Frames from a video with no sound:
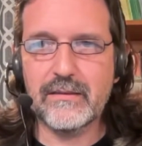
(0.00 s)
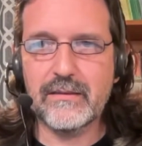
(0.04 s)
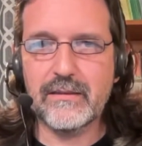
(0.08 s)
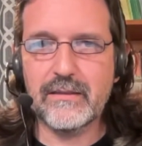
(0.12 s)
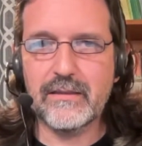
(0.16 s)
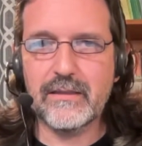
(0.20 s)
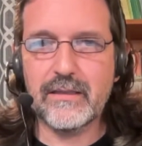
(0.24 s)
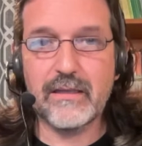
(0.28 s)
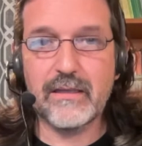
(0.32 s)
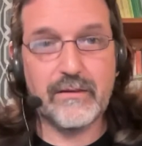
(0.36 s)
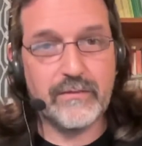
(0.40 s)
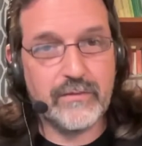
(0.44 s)

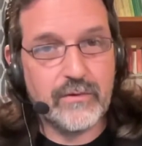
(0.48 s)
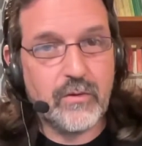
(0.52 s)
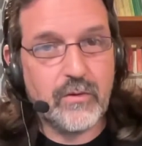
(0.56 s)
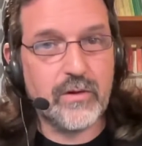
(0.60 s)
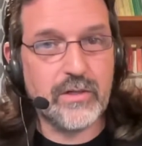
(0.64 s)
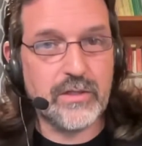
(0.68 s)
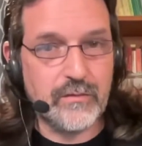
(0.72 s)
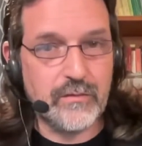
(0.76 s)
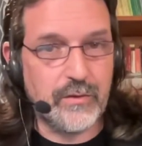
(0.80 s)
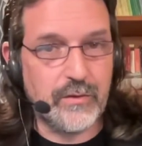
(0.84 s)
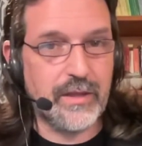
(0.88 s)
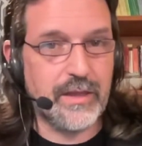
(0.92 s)
And of
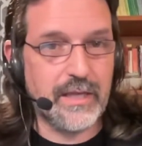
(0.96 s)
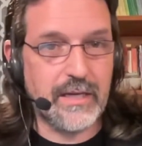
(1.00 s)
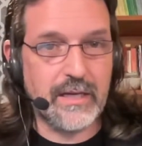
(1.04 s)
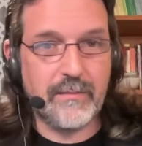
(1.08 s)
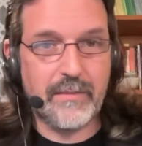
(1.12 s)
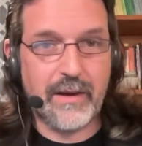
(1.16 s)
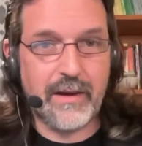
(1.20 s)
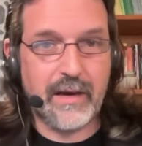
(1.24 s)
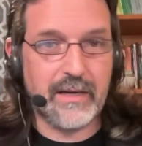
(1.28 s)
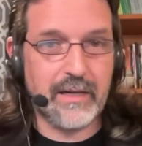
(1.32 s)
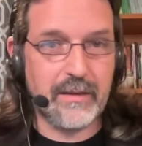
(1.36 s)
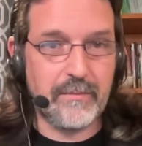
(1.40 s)
course, if we think
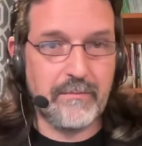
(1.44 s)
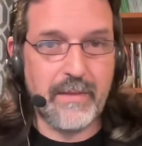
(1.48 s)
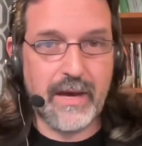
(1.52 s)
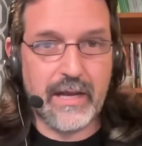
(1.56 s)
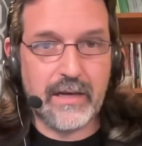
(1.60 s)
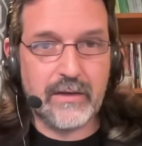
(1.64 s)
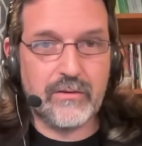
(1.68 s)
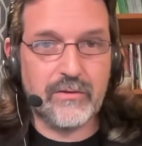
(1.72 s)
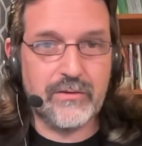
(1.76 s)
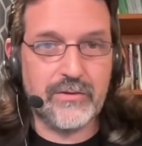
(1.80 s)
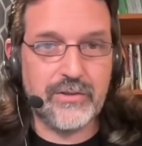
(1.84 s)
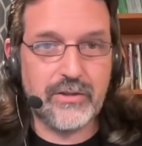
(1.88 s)
about in
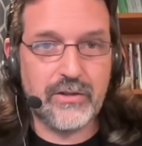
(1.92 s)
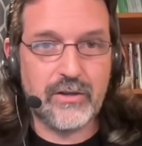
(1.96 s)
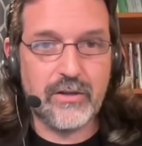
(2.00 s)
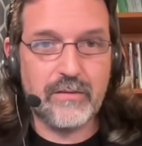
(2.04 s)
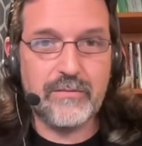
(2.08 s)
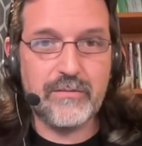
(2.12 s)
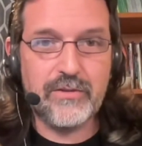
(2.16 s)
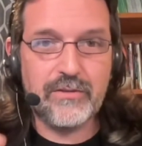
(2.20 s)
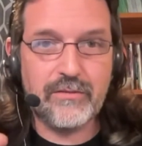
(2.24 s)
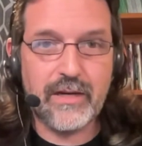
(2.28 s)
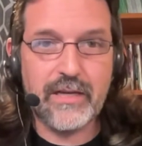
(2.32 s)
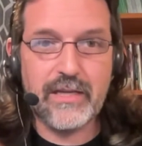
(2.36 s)
medical
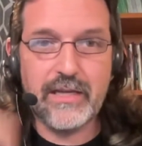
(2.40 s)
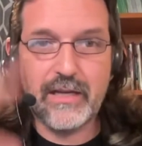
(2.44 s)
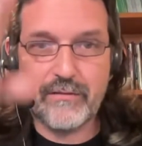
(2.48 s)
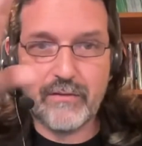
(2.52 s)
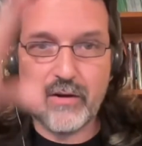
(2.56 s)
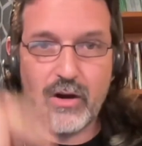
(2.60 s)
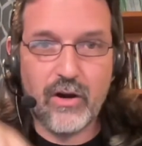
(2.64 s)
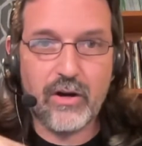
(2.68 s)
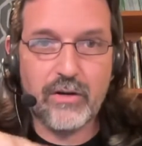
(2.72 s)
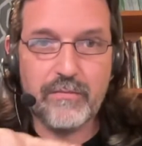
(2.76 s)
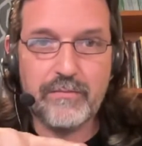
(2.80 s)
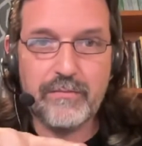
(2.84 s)
terms, right, you have a
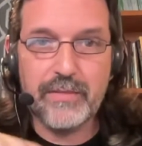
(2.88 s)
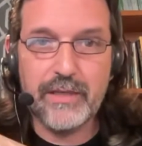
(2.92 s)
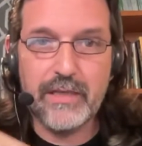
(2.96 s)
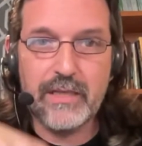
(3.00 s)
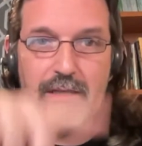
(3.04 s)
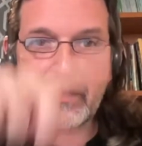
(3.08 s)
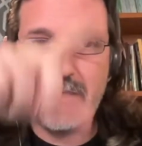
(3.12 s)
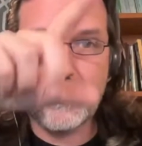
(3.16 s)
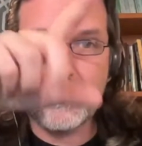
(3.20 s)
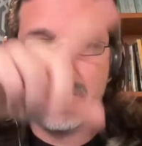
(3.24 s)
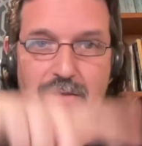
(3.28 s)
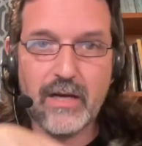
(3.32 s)
heartbeat
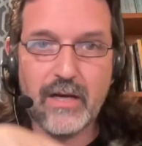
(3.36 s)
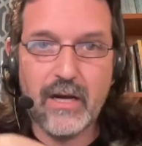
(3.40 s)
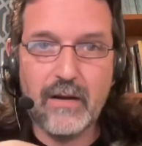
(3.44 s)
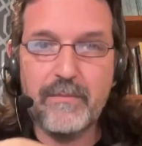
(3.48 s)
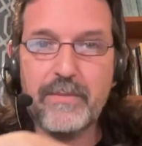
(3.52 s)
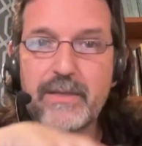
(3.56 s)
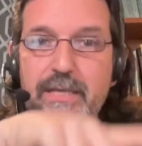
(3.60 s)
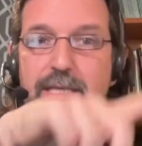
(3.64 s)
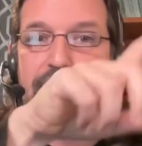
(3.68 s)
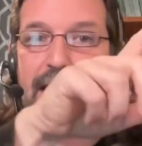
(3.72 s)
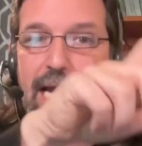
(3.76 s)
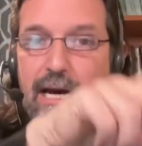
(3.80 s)
that goes up
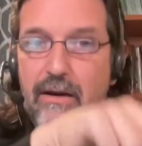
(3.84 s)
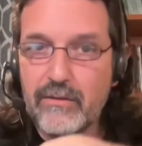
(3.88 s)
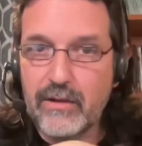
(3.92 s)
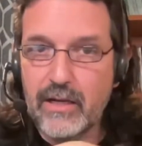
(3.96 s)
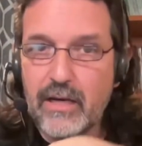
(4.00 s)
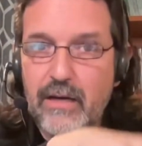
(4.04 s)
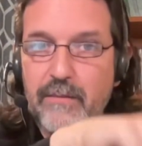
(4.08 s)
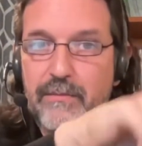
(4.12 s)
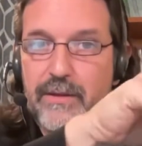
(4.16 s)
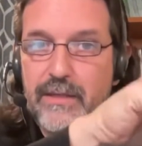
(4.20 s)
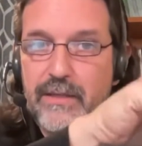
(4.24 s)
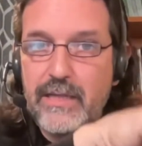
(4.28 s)
and down,
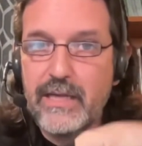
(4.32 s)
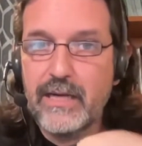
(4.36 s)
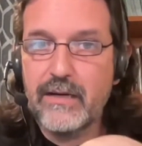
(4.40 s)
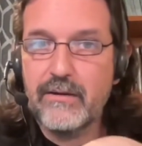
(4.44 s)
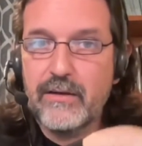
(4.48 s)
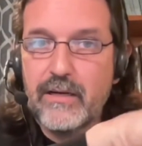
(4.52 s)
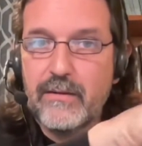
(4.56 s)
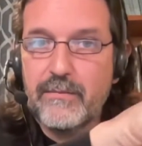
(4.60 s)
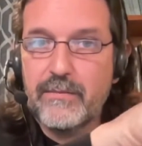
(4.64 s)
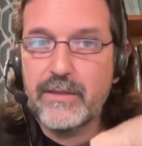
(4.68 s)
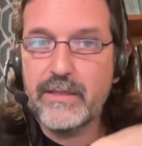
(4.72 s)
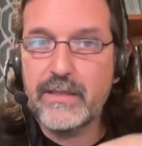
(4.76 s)
up and down,
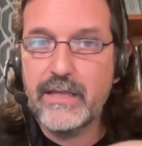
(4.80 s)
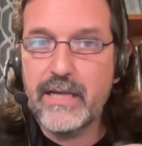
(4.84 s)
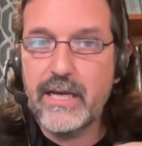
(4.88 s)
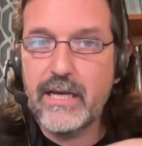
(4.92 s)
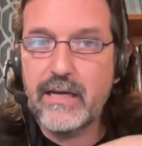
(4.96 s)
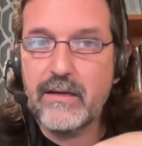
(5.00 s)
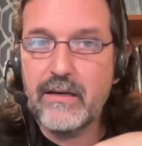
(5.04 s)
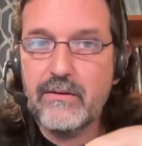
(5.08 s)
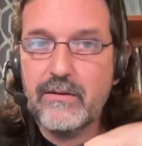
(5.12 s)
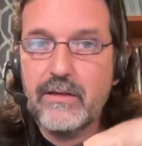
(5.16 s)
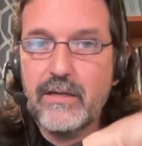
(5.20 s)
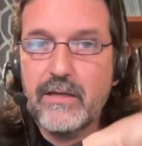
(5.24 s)
up and
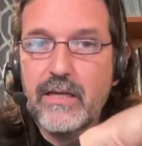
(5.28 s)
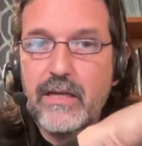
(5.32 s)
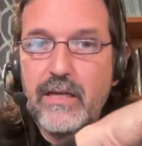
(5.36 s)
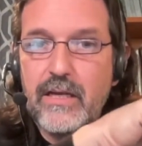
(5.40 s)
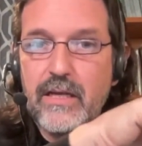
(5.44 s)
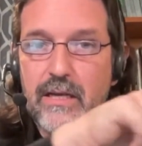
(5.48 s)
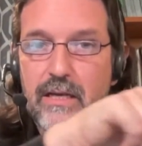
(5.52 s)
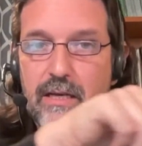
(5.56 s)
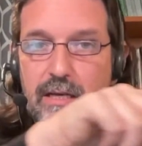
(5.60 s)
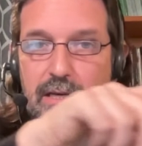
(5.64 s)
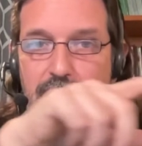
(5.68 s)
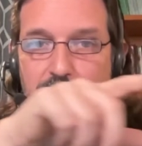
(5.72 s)
down.
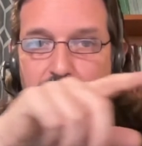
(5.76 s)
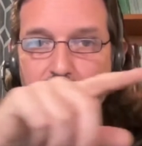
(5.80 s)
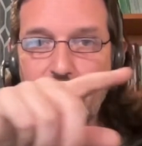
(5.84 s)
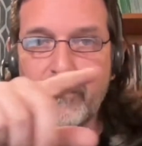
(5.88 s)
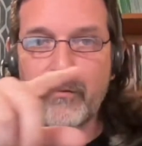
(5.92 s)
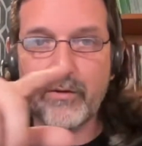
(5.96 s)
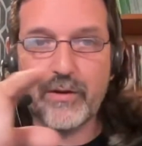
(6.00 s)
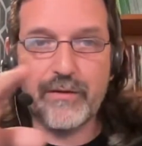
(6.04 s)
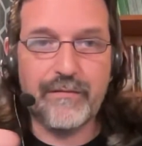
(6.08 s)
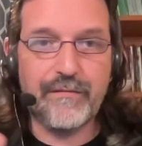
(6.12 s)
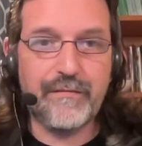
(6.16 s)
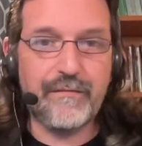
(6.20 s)
If
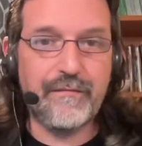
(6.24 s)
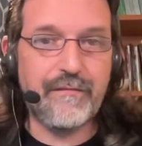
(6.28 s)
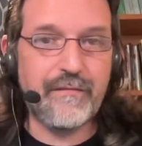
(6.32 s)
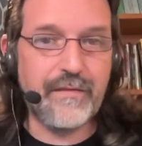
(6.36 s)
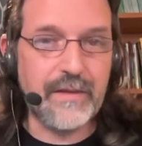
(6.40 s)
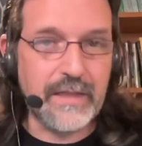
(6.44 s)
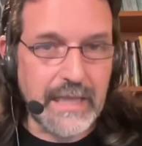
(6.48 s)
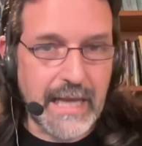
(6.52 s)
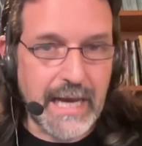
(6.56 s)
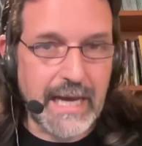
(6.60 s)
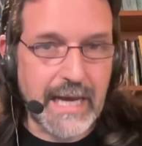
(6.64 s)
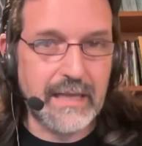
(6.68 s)
we
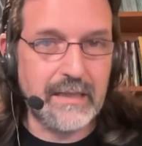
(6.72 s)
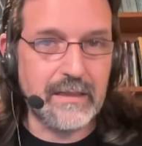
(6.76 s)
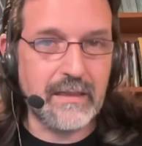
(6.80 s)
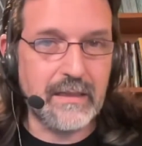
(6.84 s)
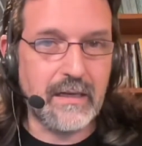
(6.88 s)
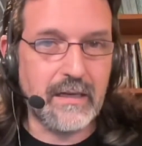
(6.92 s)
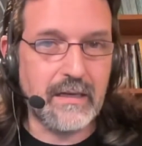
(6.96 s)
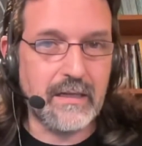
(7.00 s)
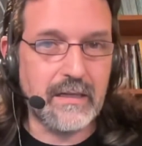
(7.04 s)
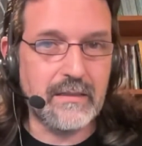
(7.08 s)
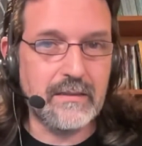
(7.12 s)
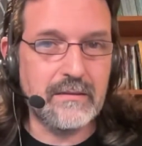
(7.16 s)

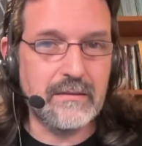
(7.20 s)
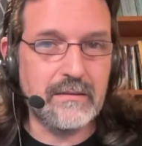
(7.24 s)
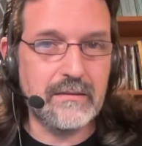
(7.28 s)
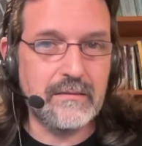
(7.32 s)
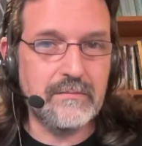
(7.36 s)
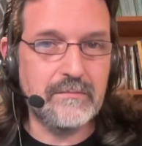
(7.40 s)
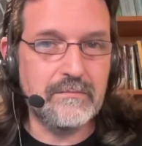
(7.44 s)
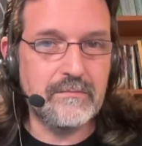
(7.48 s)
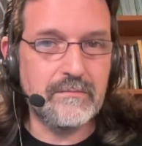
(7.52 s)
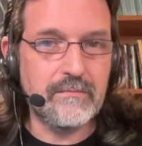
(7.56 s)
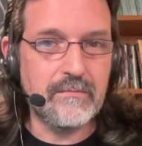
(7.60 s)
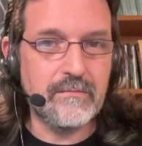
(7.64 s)
flatline,
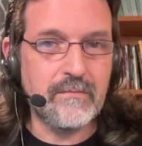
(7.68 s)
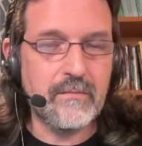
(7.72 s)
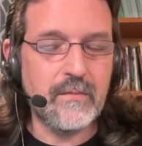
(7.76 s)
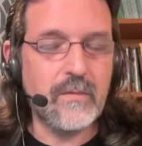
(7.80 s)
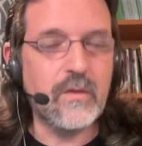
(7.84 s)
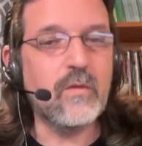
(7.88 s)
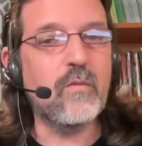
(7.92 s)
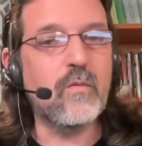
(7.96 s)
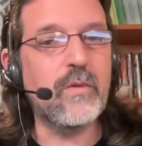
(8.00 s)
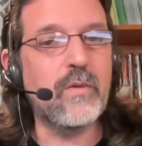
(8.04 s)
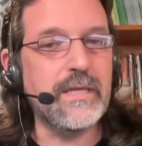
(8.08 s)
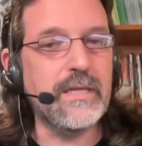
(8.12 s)

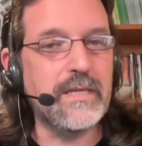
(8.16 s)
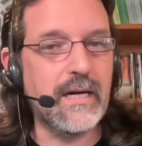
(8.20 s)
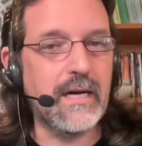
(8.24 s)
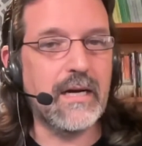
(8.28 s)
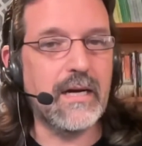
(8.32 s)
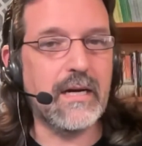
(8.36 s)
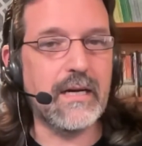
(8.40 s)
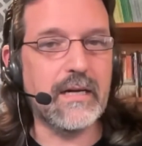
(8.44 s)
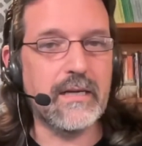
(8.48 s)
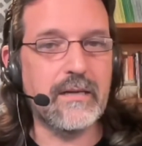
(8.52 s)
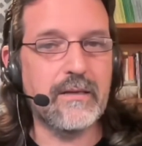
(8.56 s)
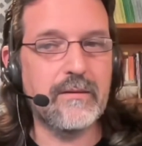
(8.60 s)
we
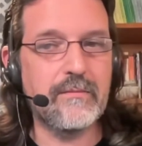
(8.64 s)
die.